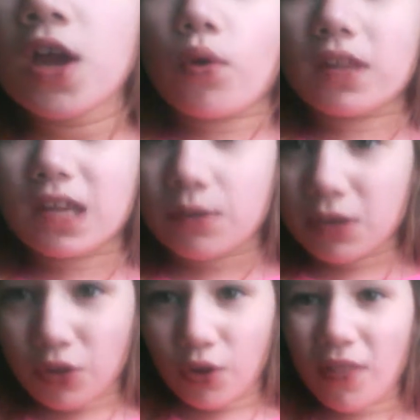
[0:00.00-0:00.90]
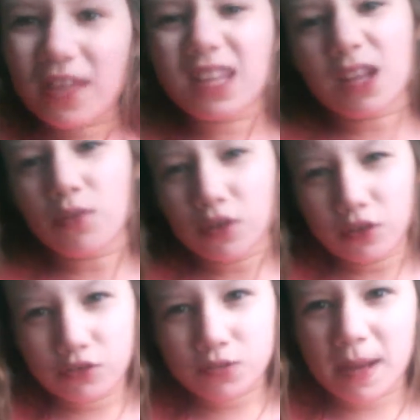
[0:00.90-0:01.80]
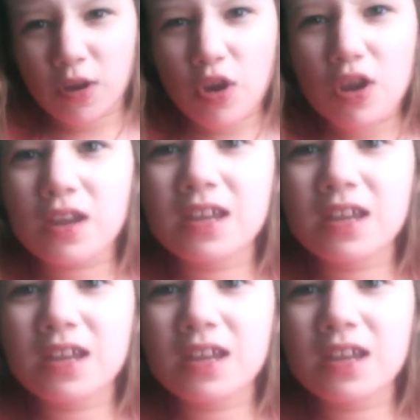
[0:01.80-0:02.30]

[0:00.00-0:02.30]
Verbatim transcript: or liquid glue. I think liquid glue is better.